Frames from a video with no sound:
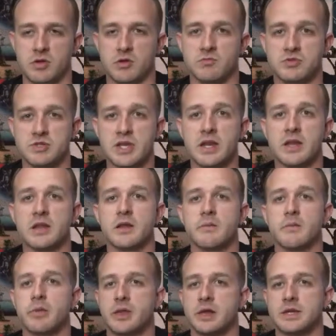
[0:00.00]
sending
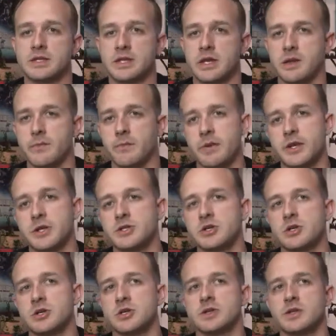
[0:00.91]
complaints, sending
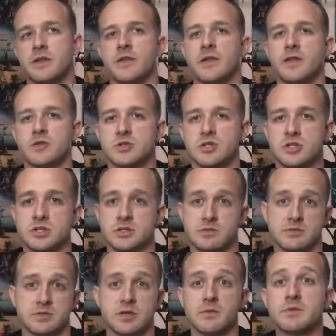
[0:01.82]
pictures, and then they'll
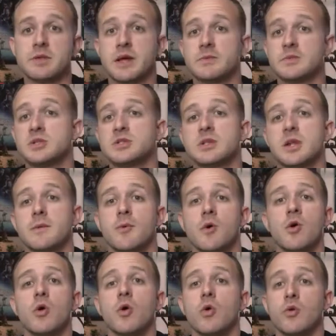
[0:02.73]
sometimes just send them
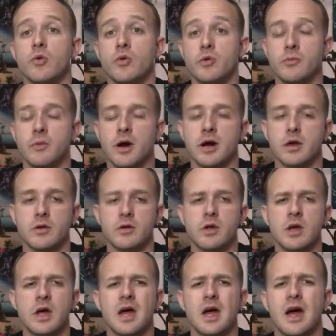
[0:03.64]
a whole new
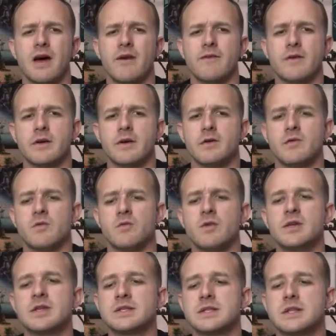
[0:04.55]
model.
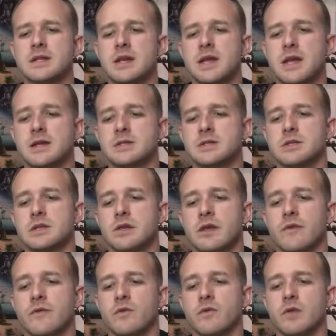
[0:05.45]
Recently,
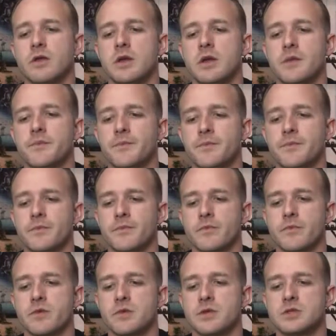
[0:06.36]
actually, I've only
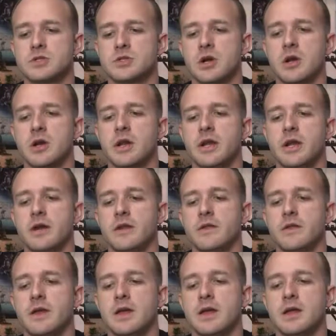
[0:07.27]
started
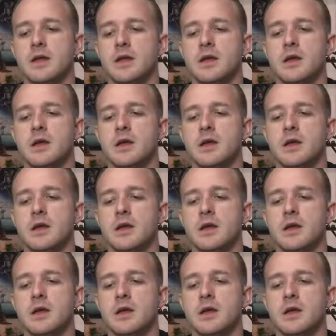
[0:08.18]
hearing that